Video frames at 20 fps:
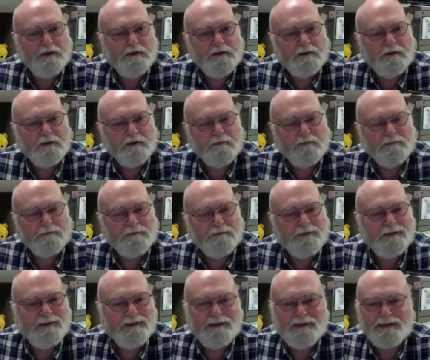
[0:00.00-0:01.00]
Um,
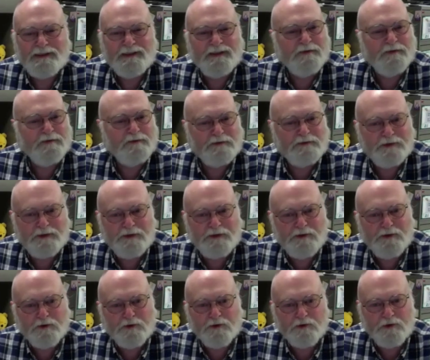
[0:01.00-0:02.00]
I guarantee
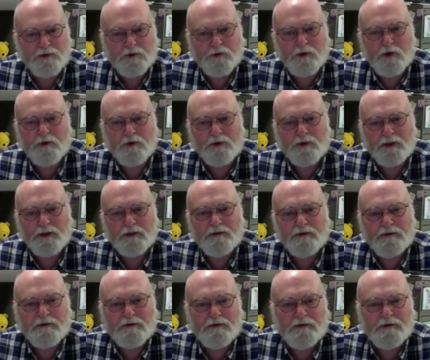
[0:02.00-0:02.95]
you, you won't get